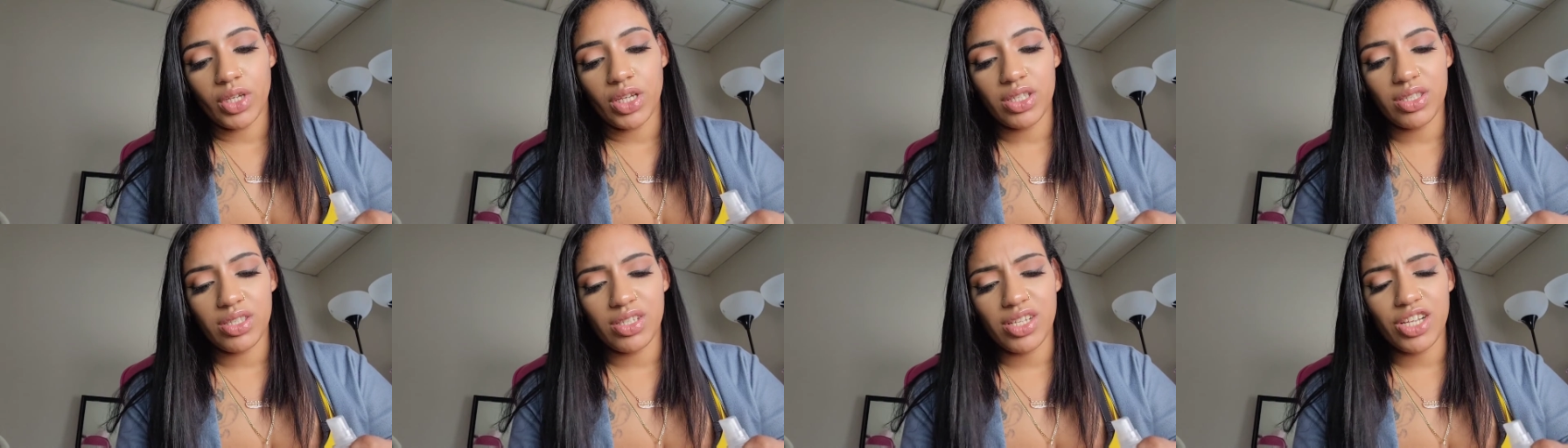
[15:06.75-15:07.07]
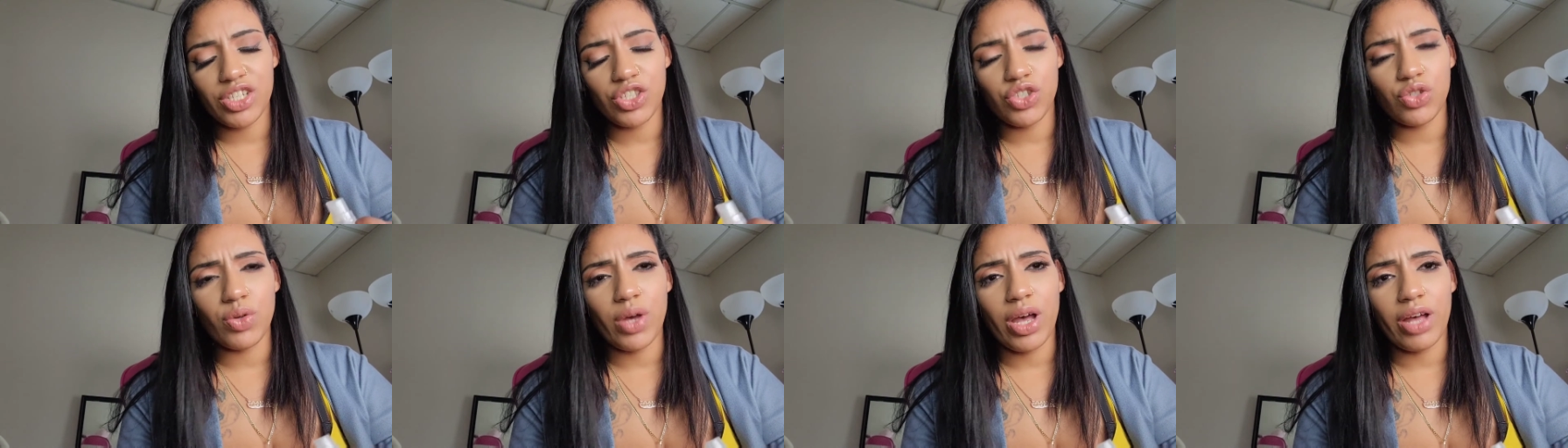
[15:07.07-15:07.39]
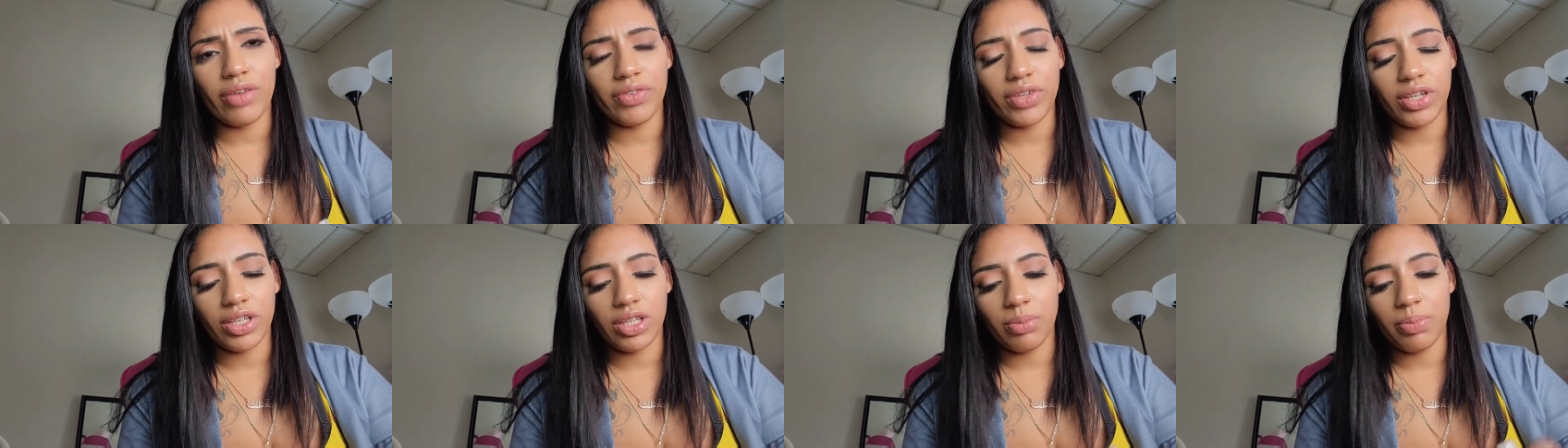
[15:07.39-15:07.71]
It's not too
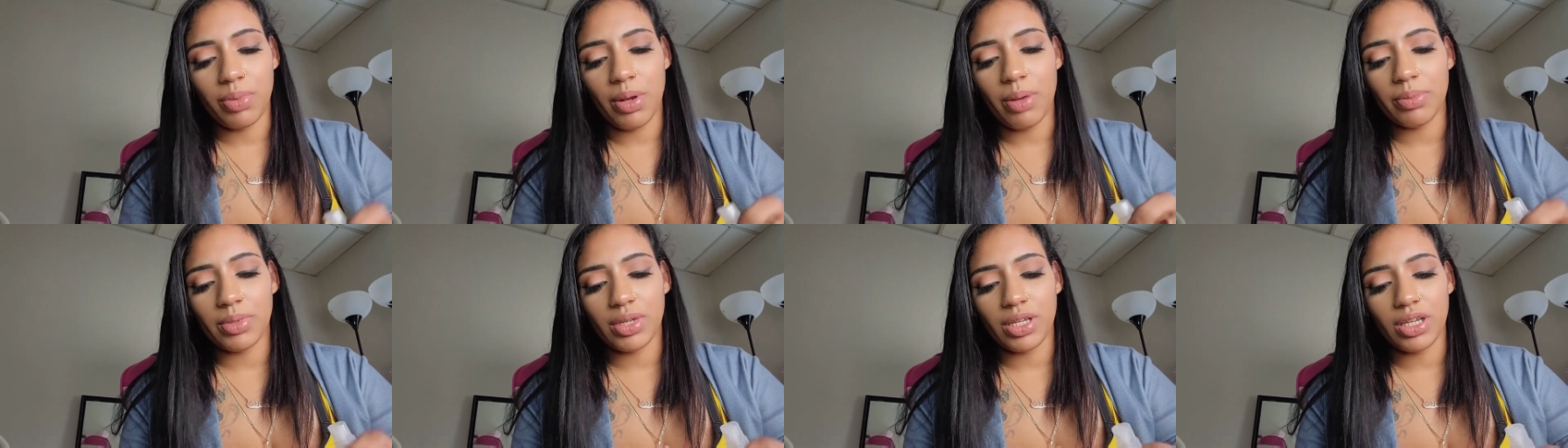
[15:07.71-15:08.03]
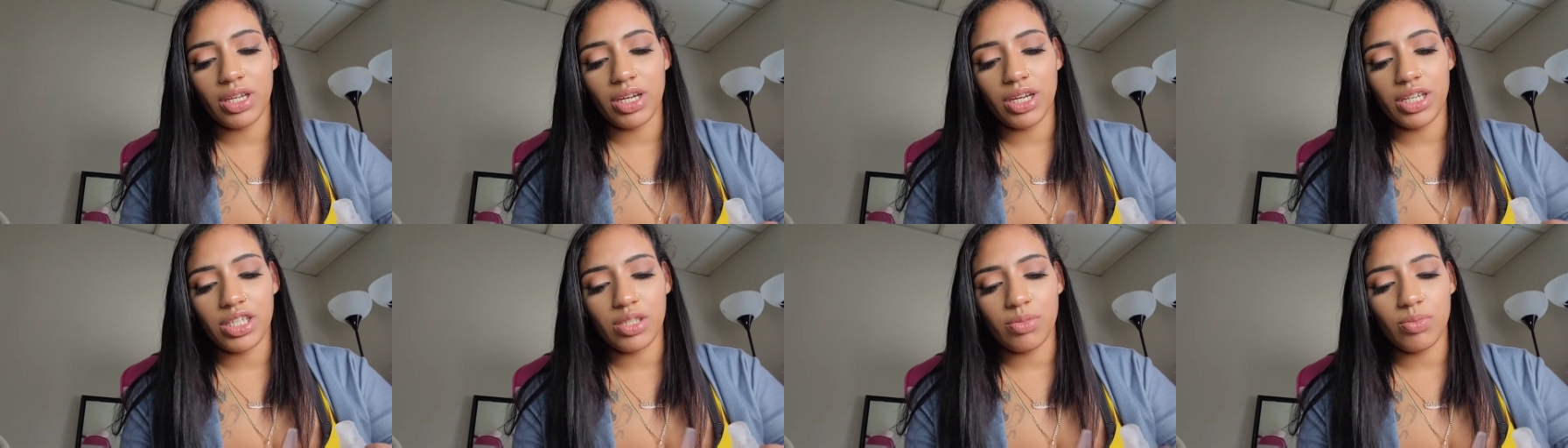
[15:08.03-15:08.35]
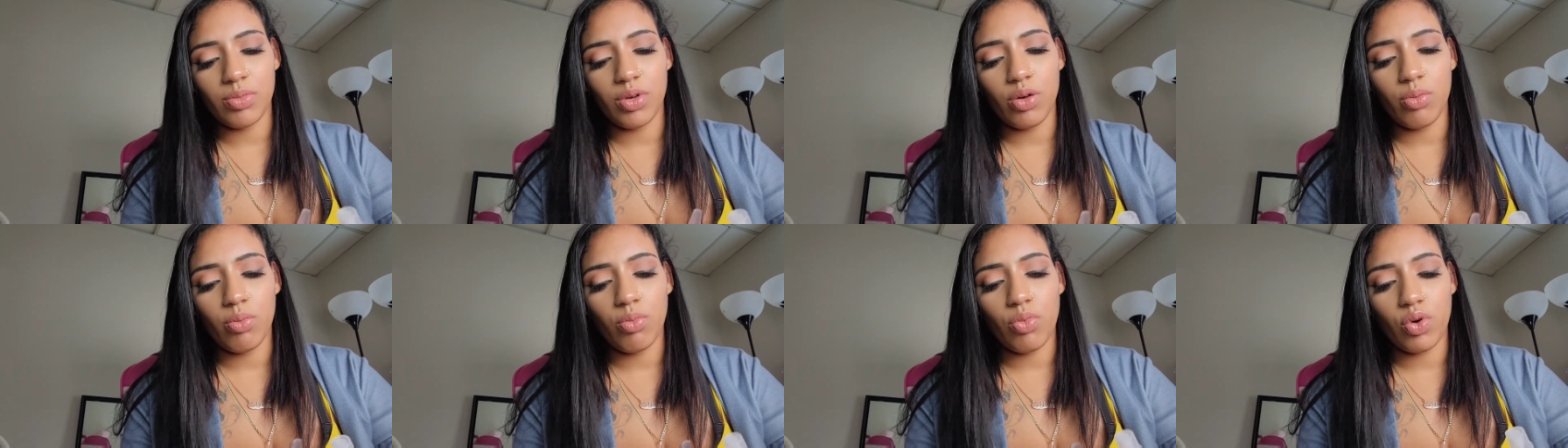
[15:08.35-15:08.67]
heavy on the pumpkin. I
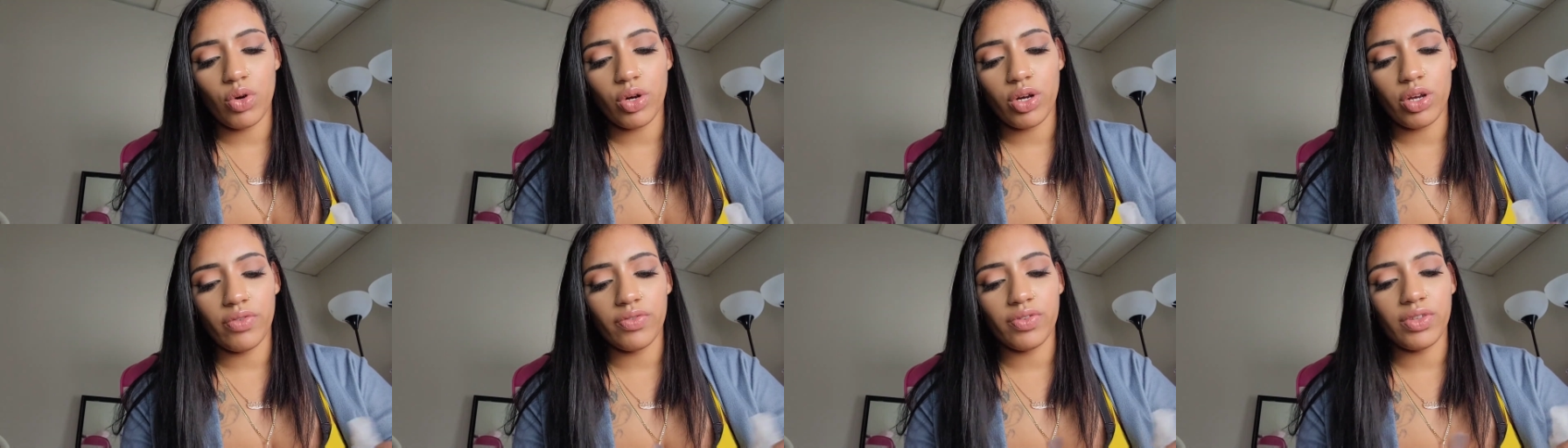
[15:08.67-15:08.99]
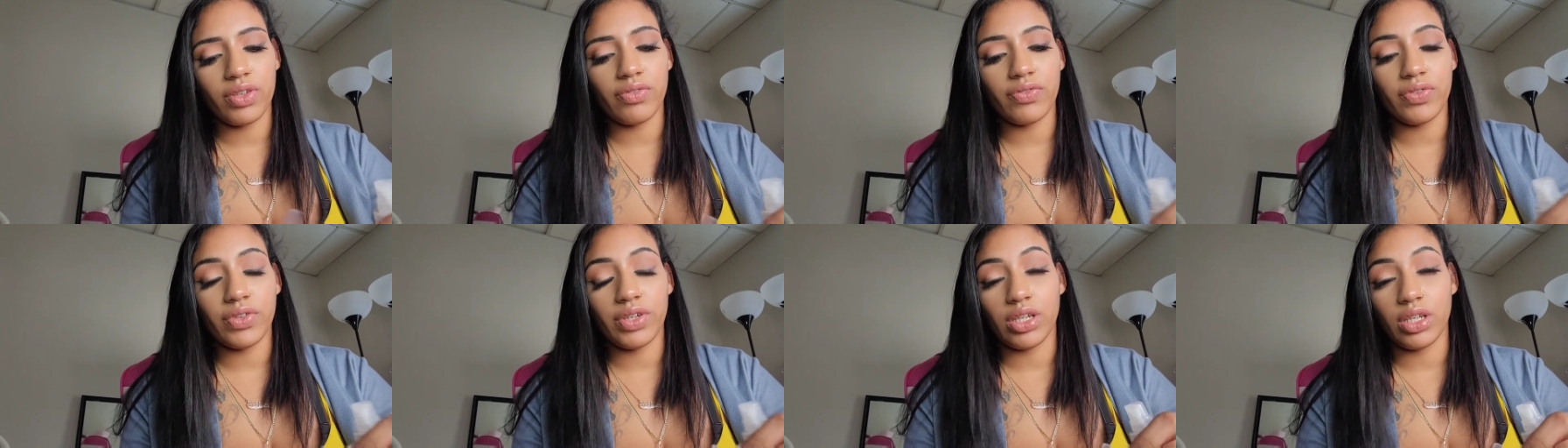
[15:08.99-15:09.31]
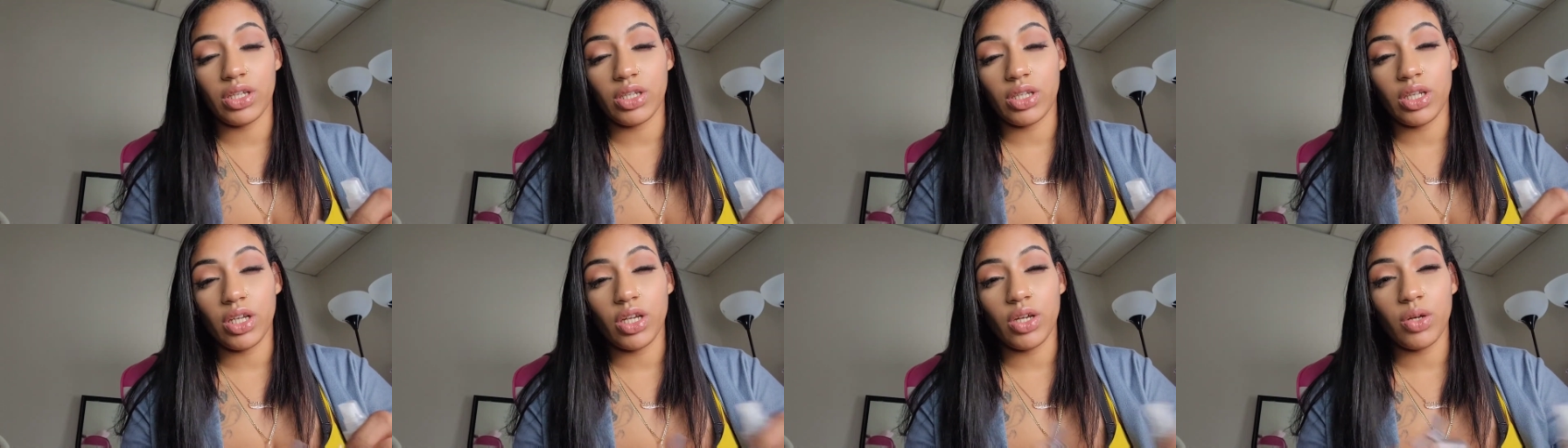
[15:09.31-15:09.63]
smell more of the
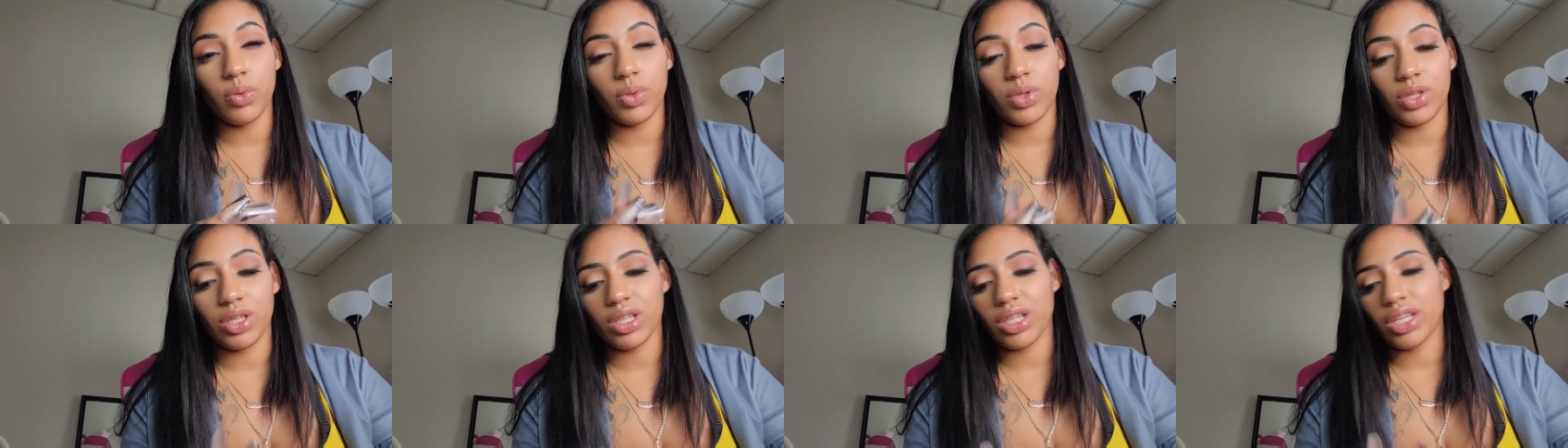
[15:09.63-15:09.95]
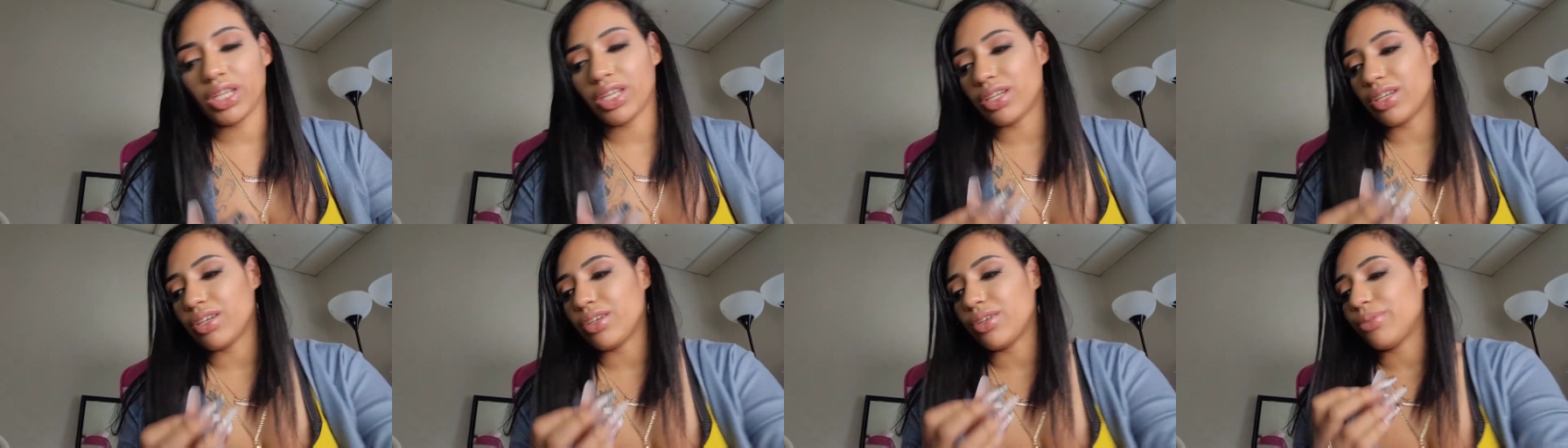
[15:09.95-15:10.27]
vanilla with like